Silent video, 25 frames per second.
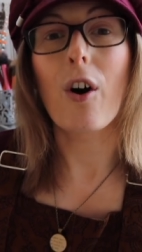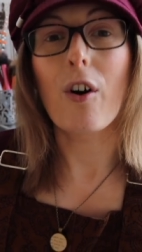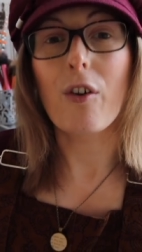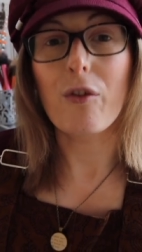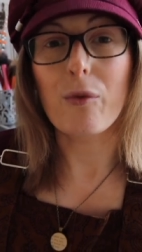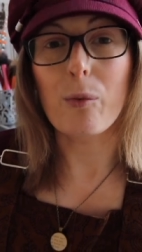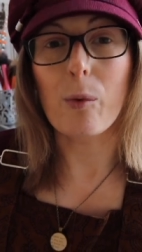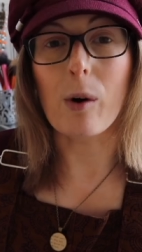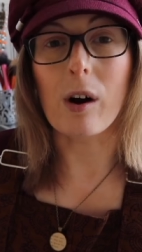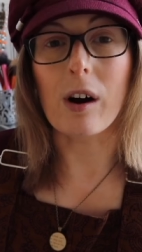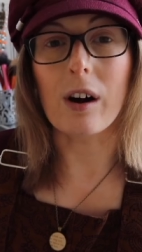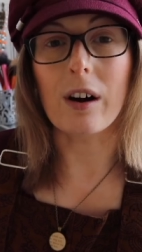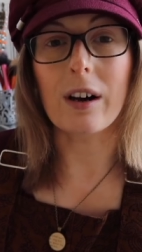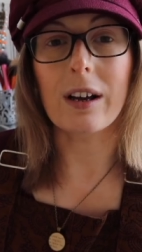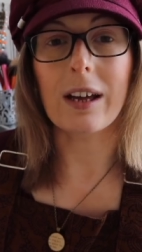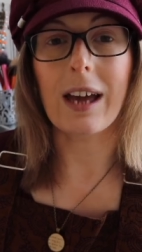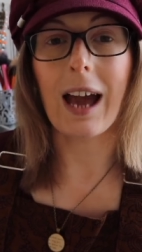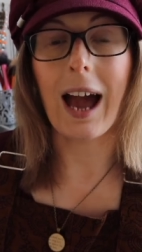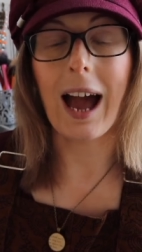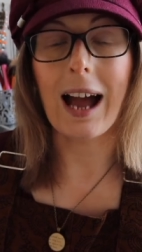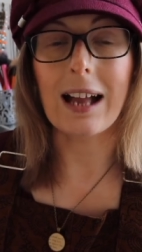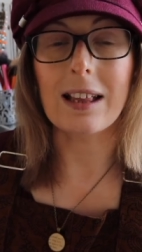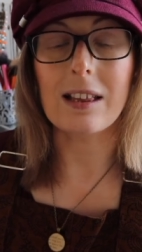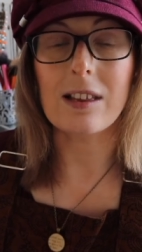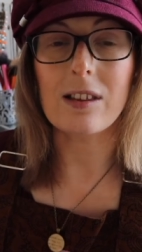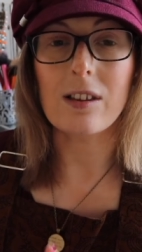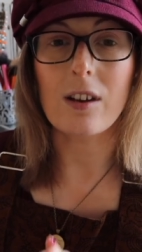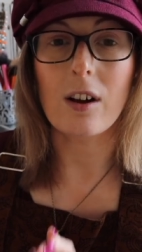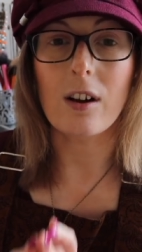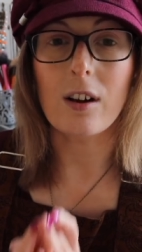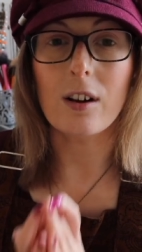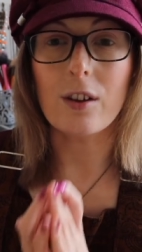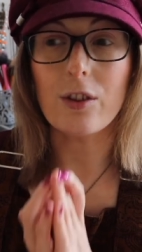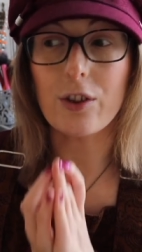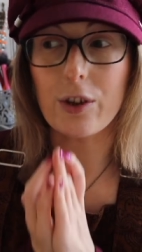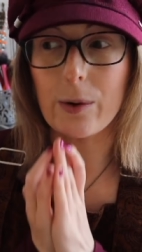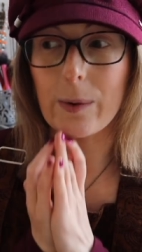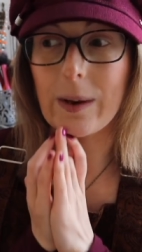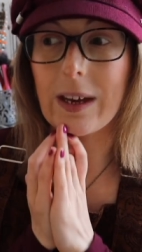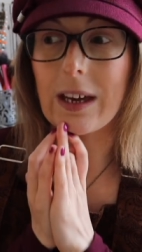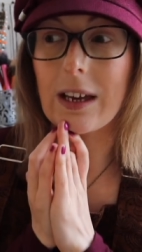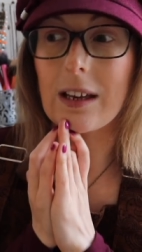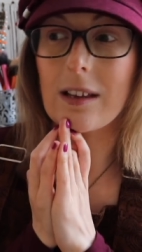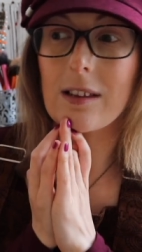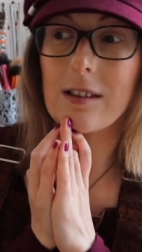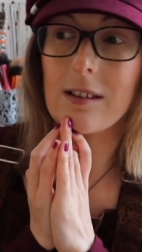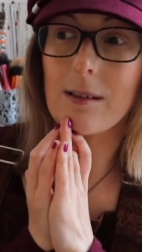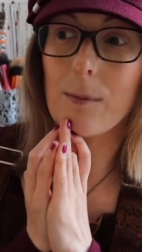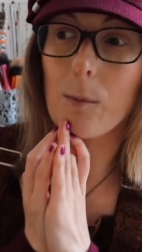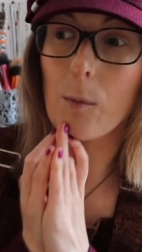off work and start
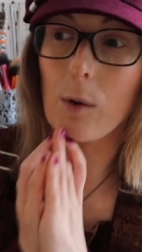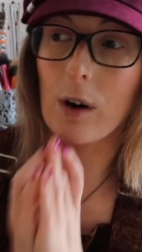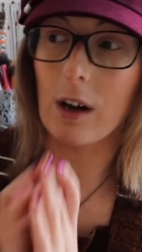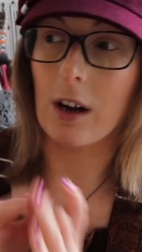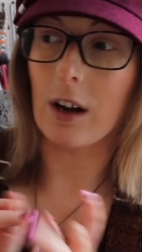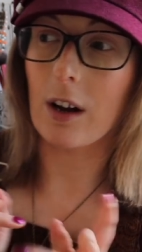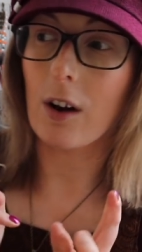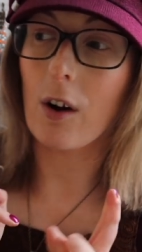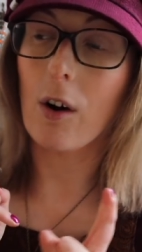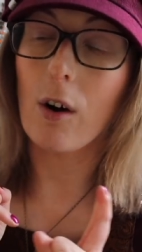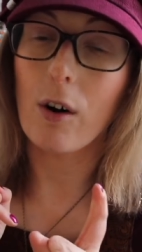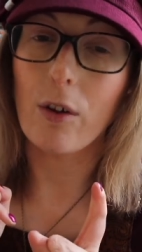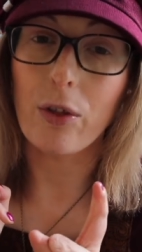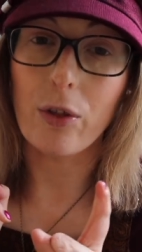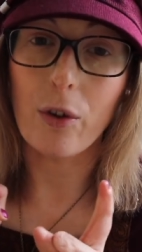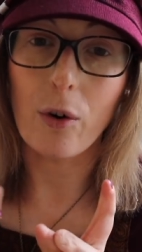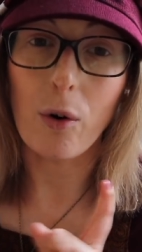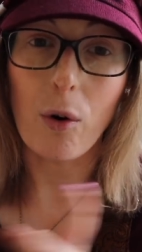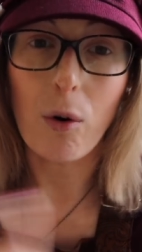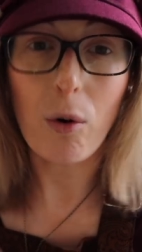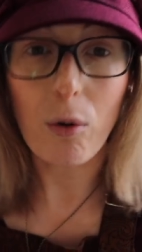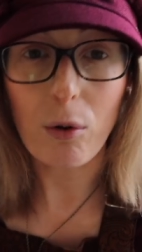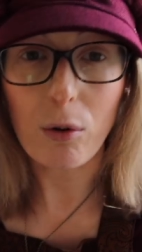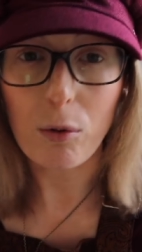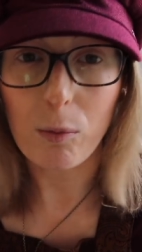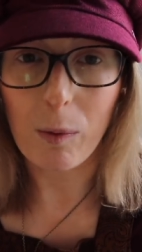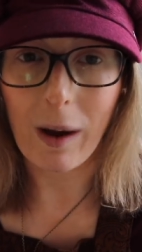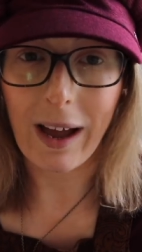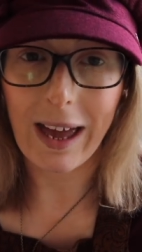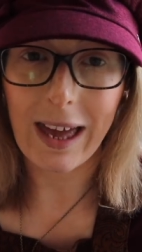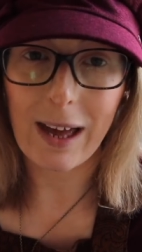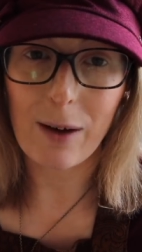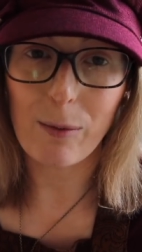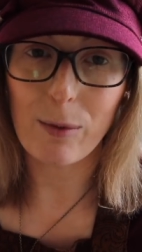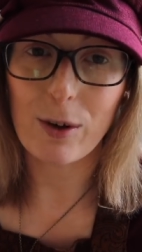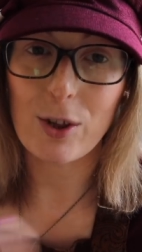doing some work on the hallway,